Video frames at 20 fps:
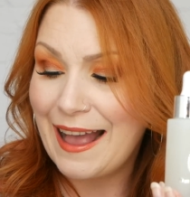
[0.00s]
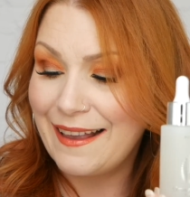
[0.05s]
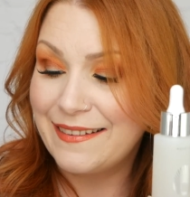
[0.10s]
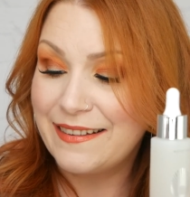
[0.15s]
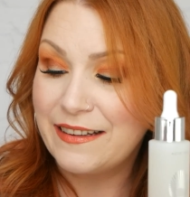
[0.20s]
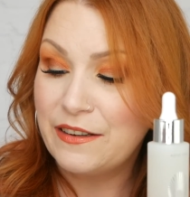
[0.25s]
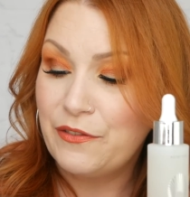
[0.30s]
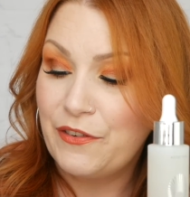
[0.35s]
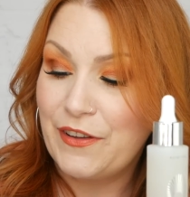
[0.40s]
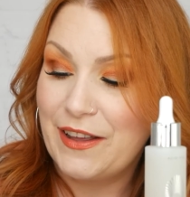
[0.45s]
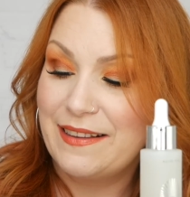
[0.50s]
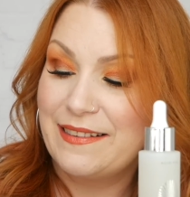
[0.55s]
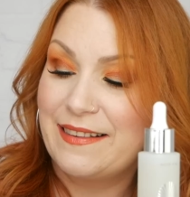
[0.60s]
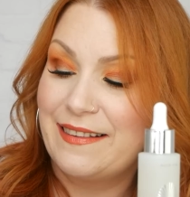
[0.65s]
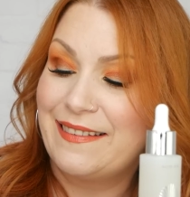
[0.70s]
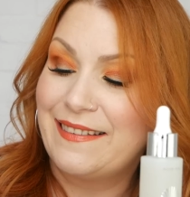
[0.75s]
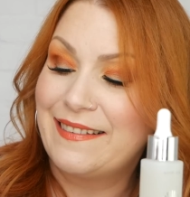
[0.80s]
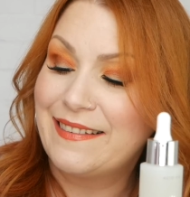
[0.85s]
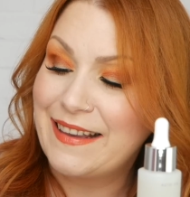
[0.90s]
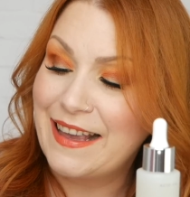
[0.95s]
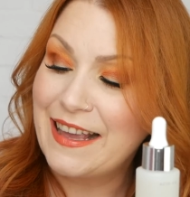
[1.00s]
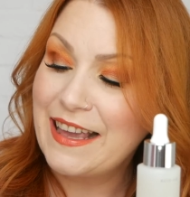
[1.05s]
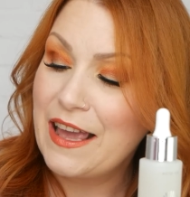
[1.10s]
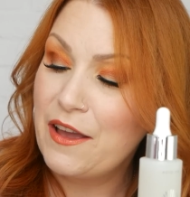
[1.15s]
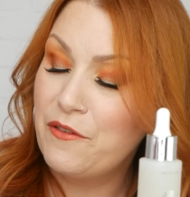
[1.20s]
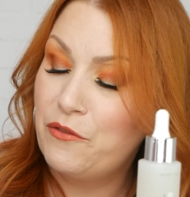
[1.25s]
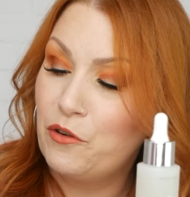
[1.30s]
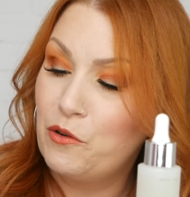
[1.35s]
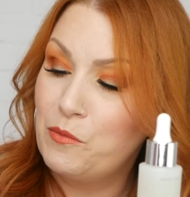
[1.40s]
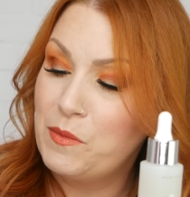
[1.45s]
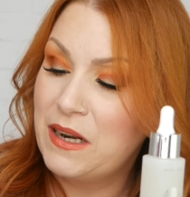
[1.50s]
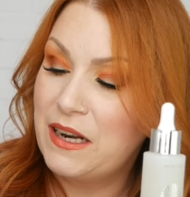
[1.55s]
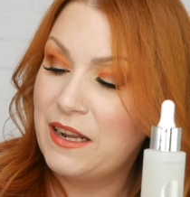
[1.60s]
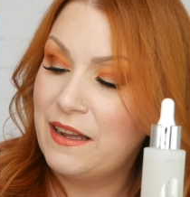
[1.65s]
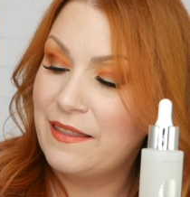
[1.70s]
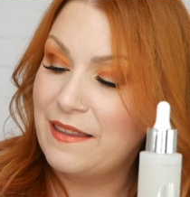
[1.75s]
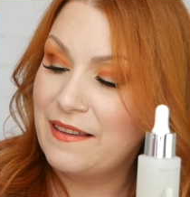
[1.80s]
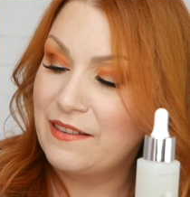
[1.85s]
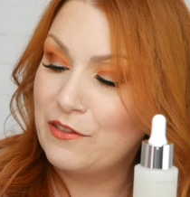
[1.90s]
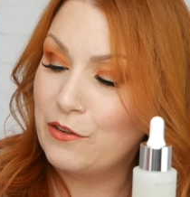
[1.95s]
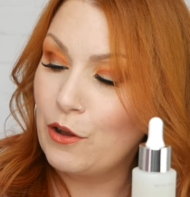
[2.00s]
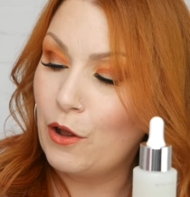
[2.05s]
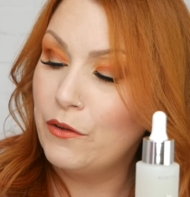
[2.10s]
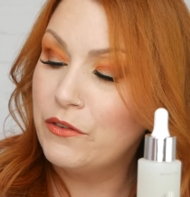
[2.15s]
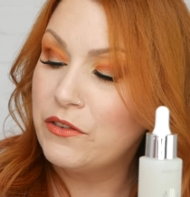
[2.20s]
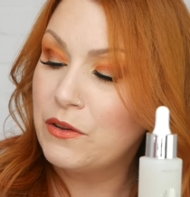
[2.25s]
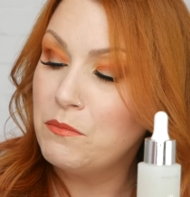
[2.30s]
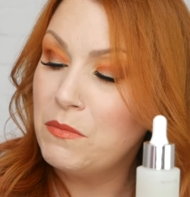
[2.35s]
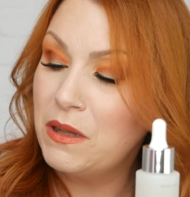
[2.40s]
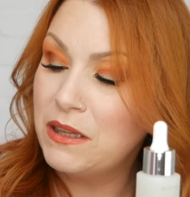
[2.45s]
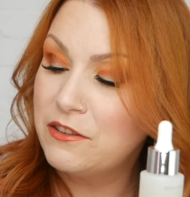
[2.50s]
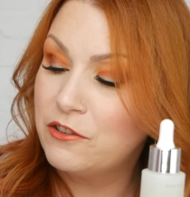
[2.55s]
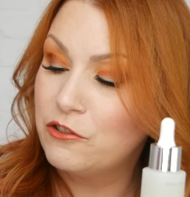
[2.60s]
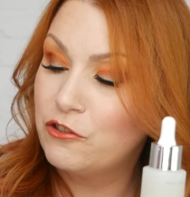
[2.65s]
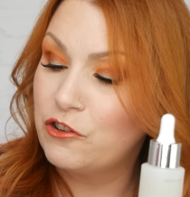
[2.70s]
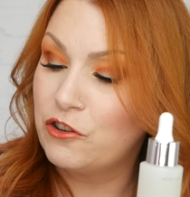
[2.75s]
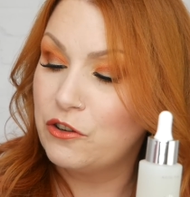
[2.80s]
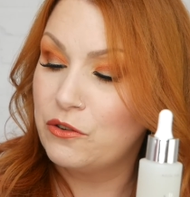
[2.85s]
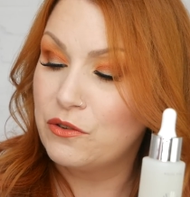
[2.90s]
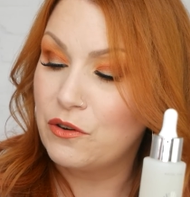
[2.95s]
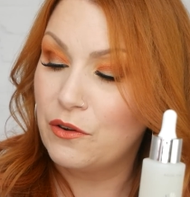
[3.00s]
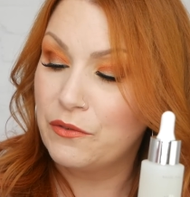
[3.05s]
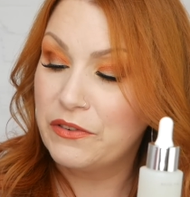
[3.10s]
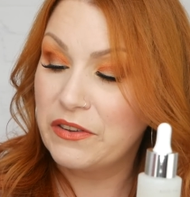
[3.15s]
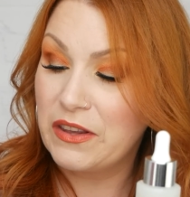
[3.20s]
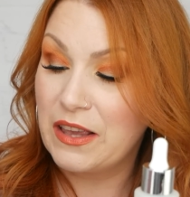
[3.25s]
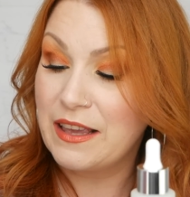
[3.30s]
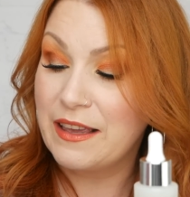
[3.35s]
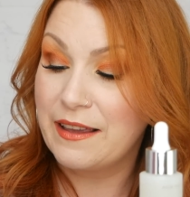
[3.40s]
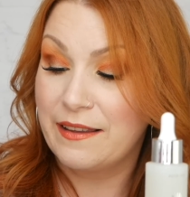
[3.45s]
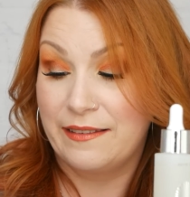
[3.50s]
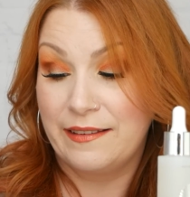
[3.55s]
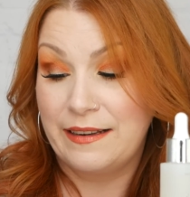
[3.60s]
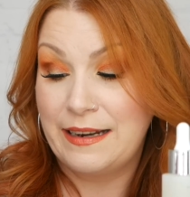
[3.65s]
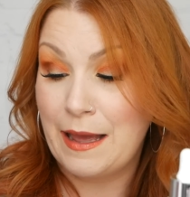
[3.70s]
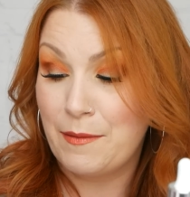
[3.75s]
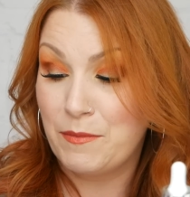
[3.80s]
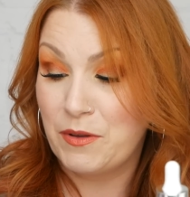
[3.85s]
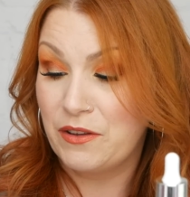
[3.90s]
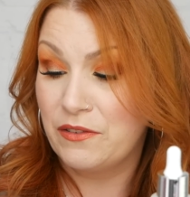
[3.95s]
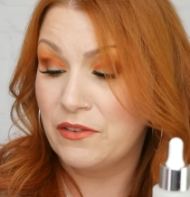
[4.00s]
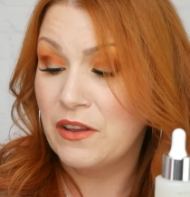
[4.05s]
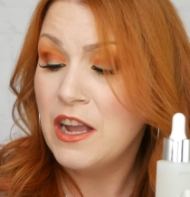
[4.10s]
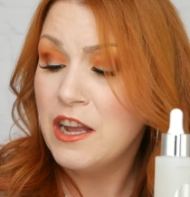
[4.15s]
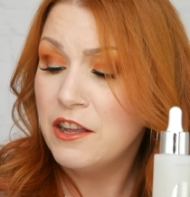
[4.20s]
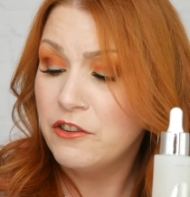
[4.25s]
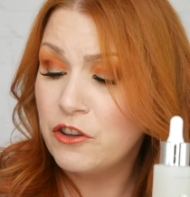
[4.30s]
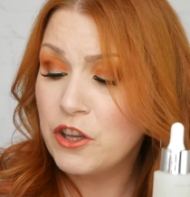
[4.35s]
Acid Fix is a skincare formula that solves a multitude of skincare dilemmas.